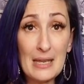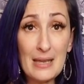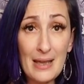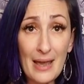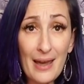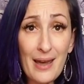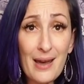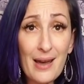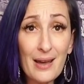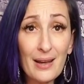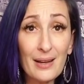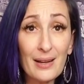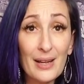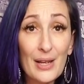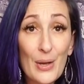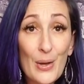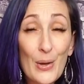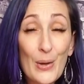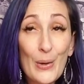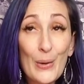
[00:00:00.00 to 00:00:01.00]
yeah,
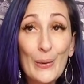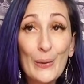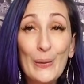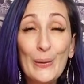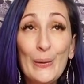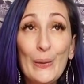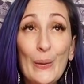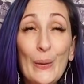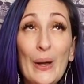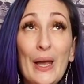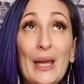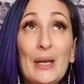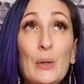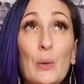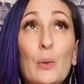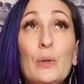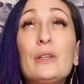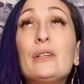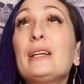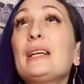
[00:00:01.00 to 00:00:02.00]
you know, in
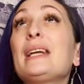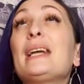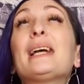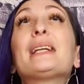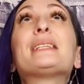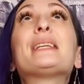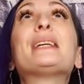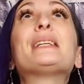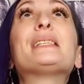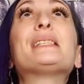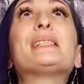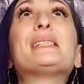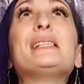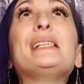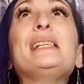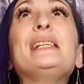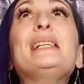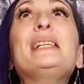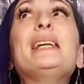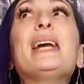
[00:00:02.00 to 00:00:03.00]
order to get to
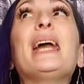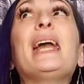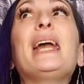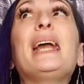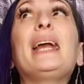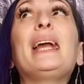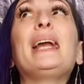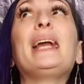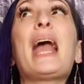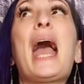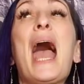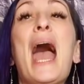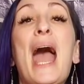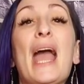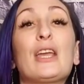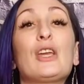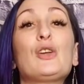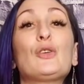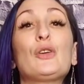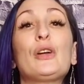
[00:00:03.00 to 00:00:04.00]
see a
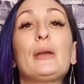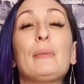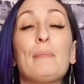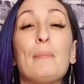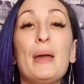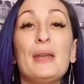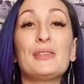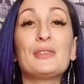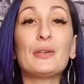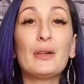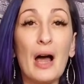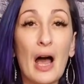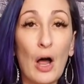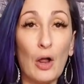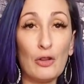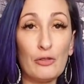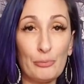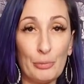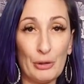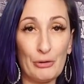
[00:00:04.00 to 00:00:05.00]
accurate mental
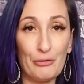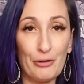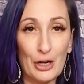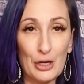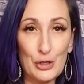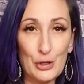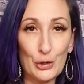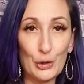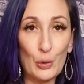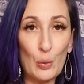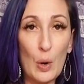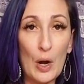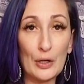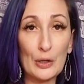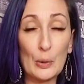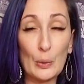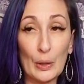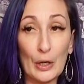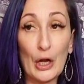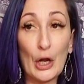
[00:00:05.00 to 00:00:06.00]
health professional while
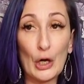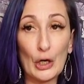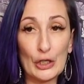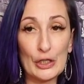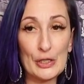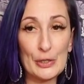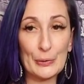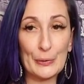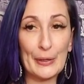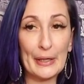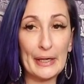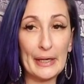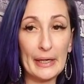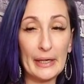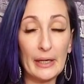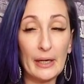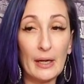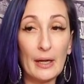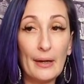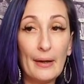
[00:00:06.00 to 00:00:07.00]
you are
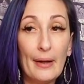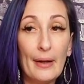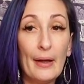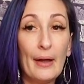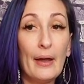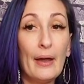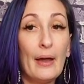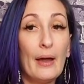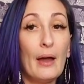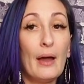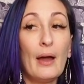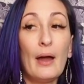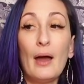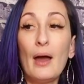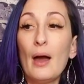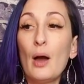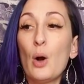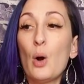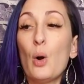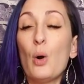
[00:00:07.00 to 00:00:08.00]
incarcerated,
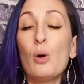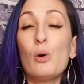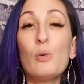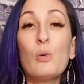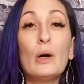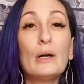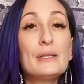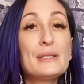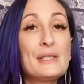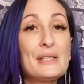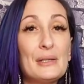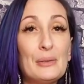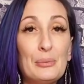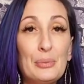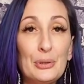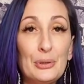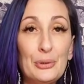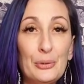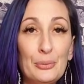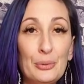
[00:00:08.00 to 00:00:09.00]
once in a
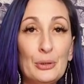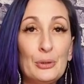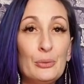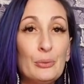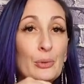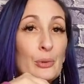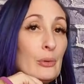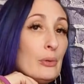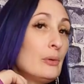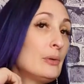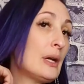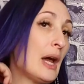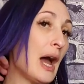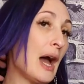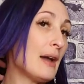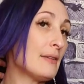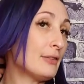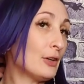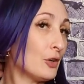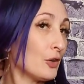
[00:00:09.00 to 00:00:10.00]
blue moon,
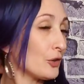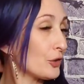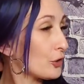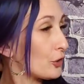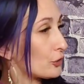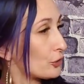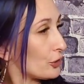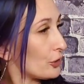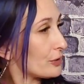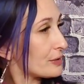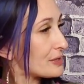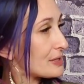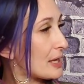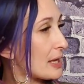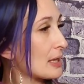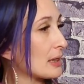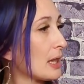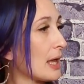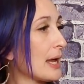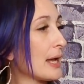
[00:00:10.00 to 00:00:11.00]
I've heard girls
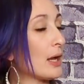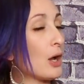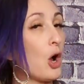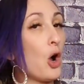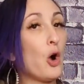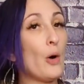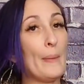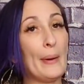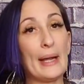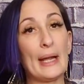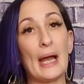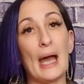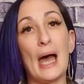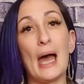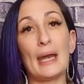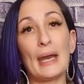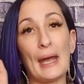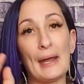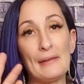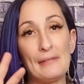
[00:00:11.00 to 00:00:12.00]
say like, oh my
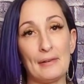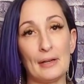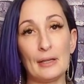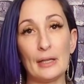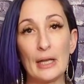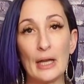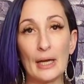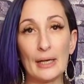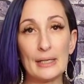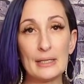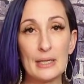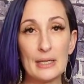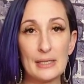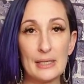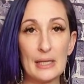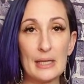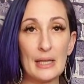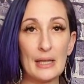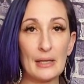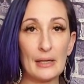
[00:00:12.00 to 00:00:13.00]
God, I finally got in to
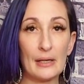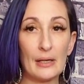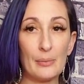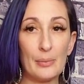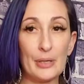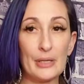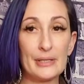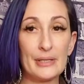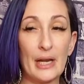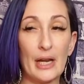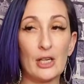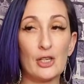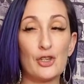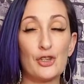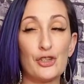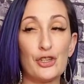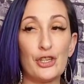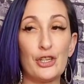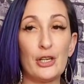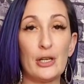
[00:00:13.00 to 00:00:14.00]
see the therapist and
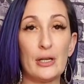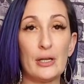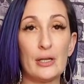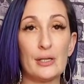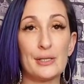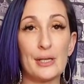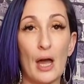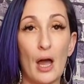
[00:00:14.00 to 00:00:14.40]
she is